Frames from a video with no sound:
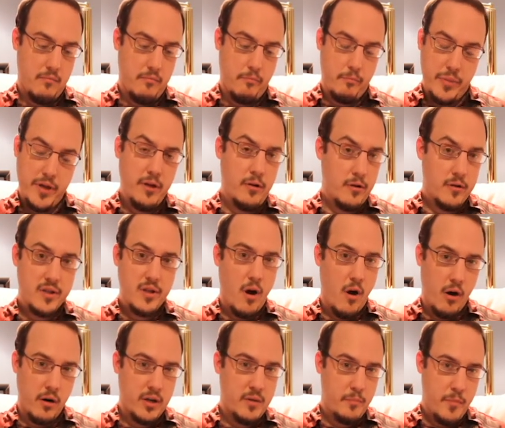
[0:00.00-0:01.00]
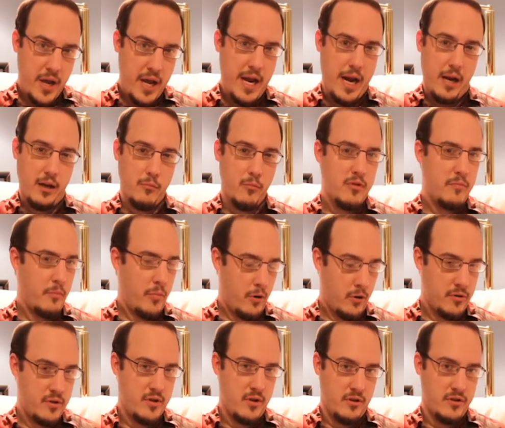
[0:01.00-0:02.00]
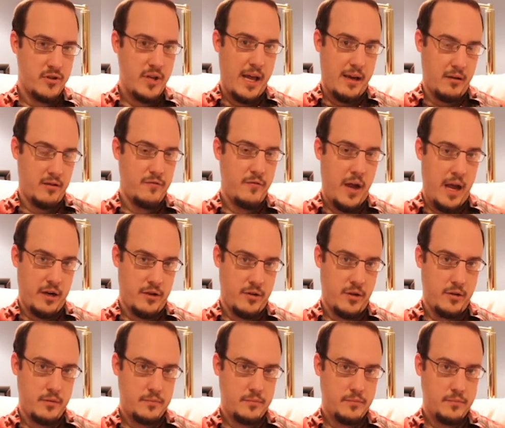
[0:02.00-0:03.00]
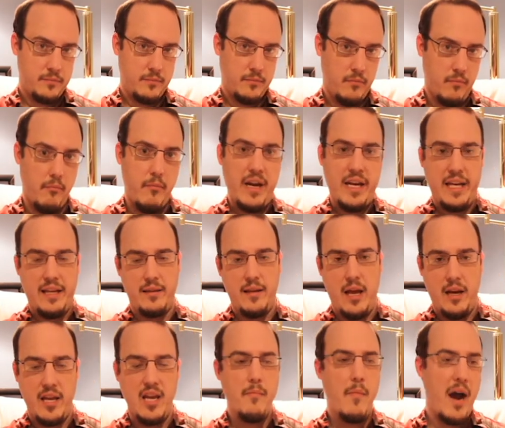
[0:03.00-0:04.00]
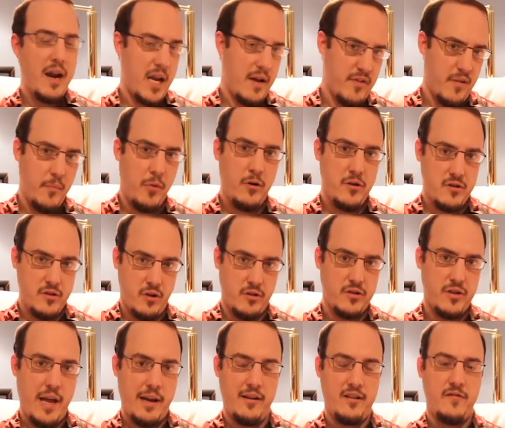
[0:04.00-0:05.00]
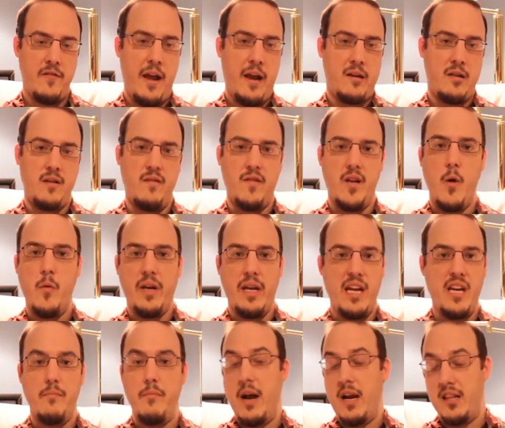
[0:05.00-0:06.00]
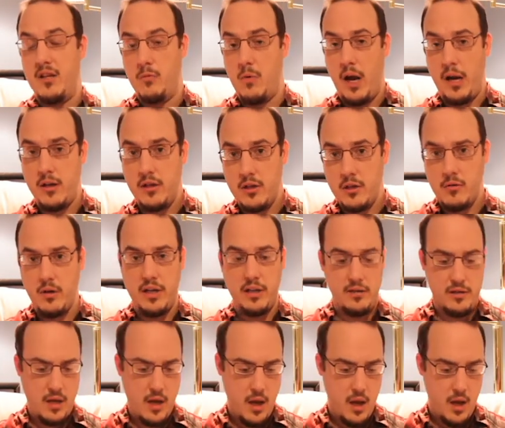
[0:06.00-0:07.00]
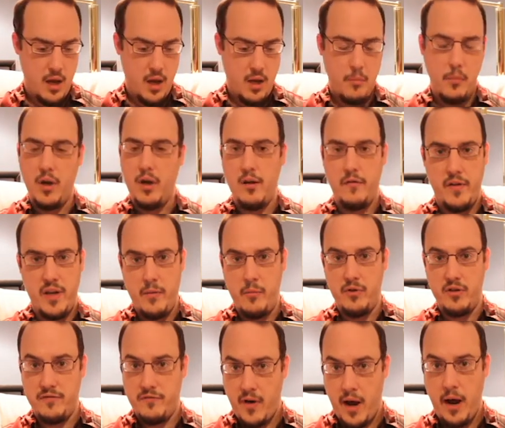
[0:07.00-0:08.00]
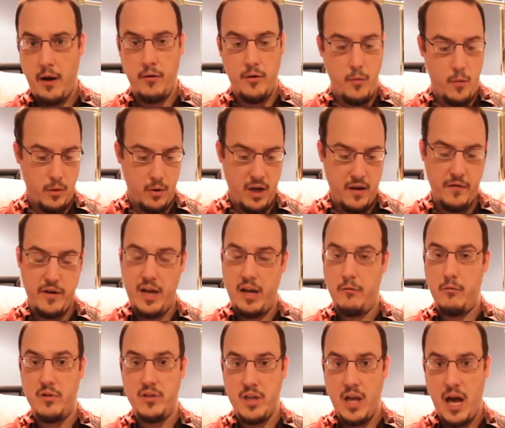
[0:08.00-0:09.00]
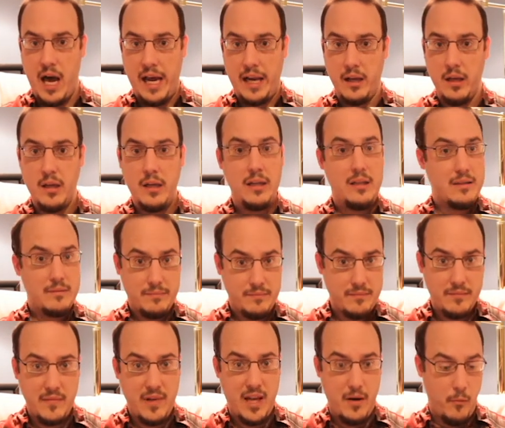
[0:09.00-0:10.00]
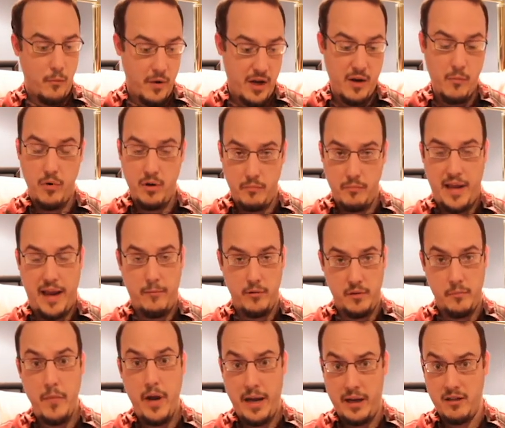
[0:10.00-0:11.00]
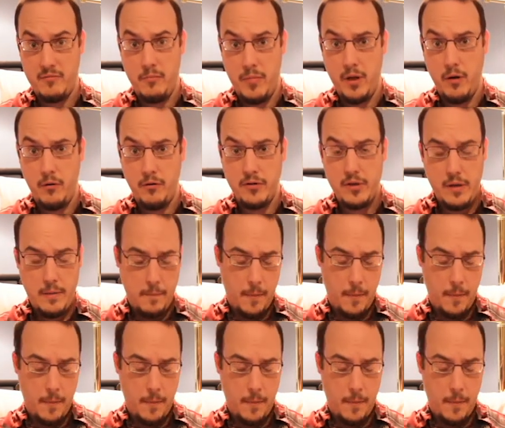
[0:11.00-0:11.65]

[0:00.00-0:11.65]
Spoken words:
bills aren't paid with personal satisfaction, meaning that he might have the personal satisfaction of knowing he'd made the right choice, but if he was fired or if he had resigned, he wouldn't be able to pay his bills.